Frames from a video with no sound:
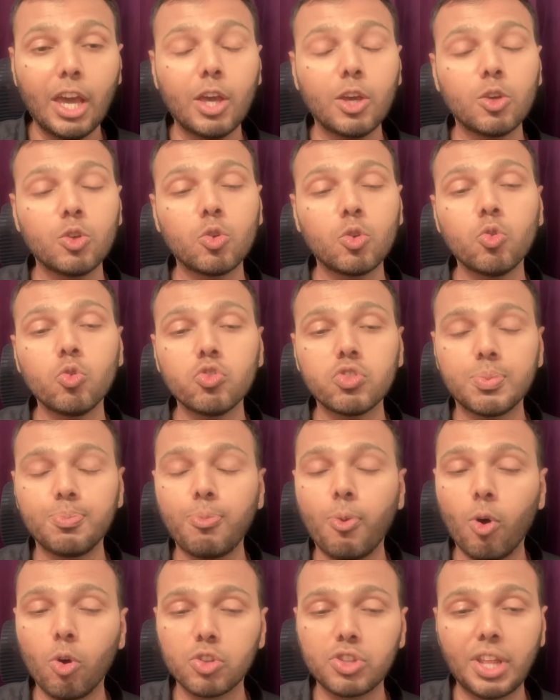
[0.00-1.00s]
use
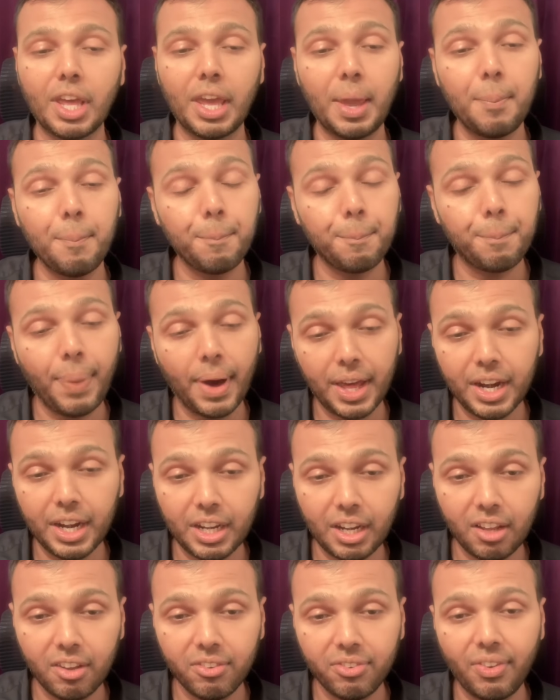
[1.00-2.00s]
both
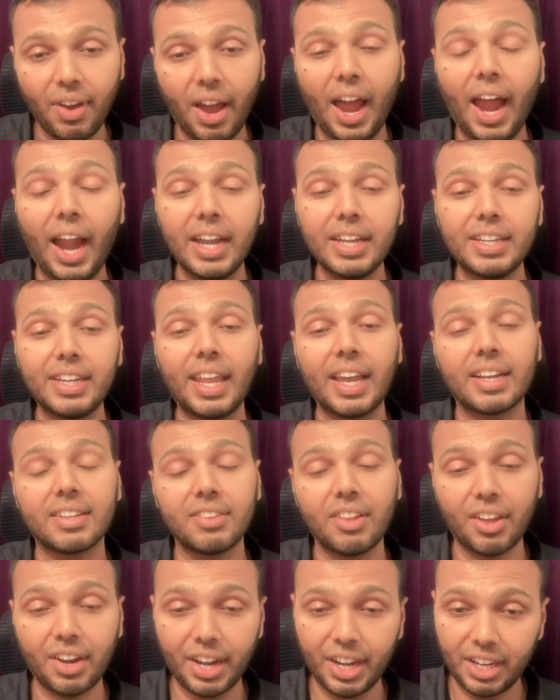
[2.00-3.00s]
imperative and
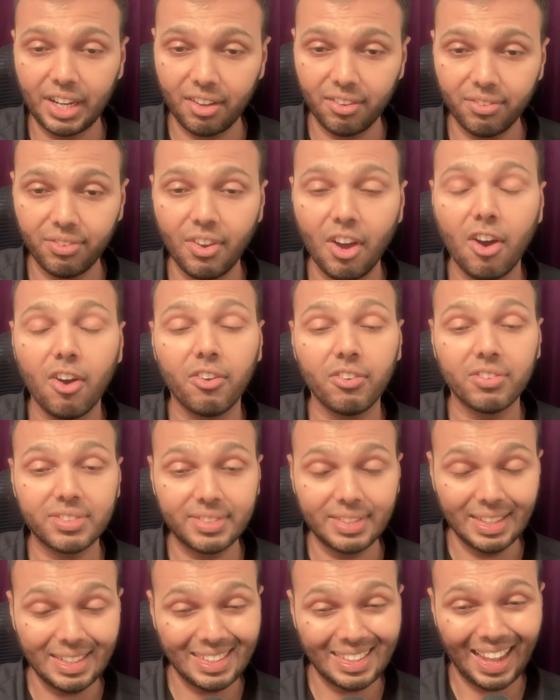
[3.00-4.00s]
declarative
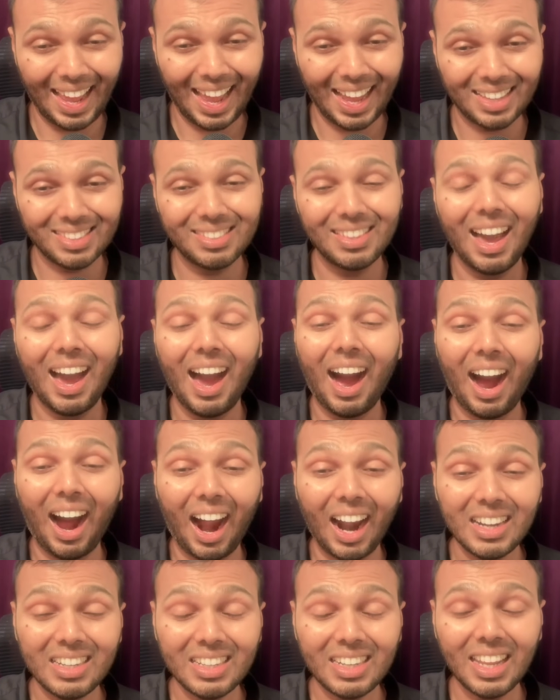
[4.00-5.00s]
syntax
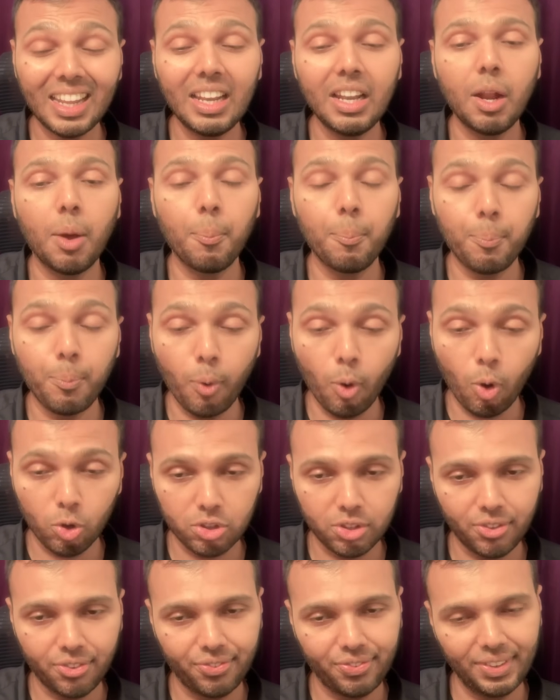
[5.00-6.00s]
until
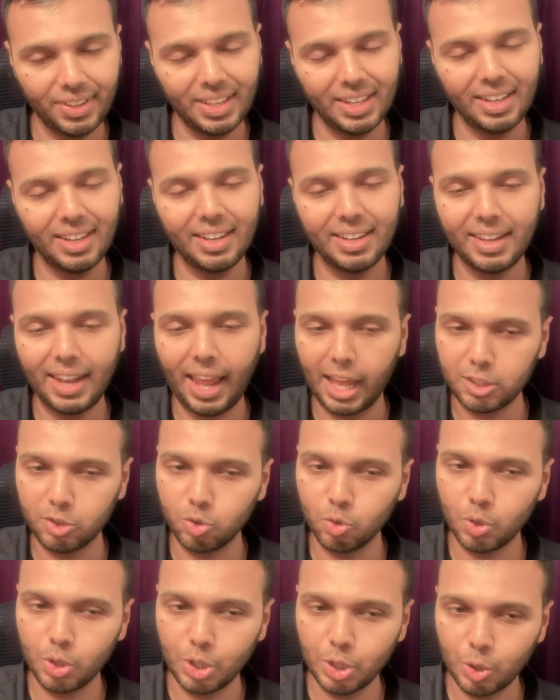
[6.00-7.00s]
both feel
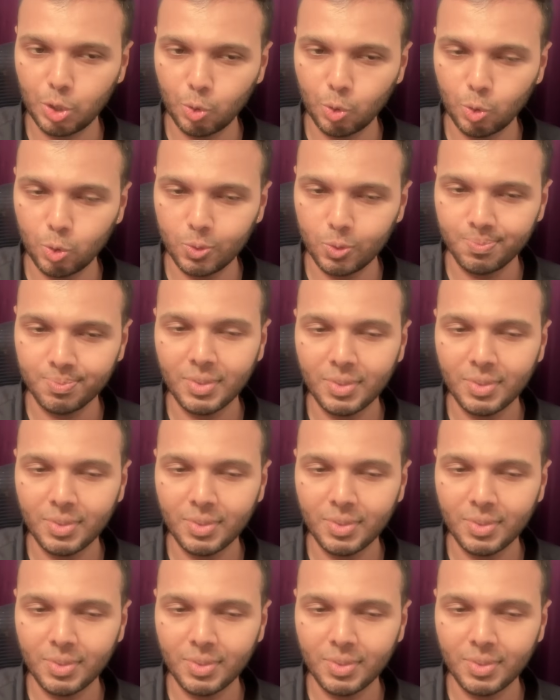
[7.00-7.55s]
natural to you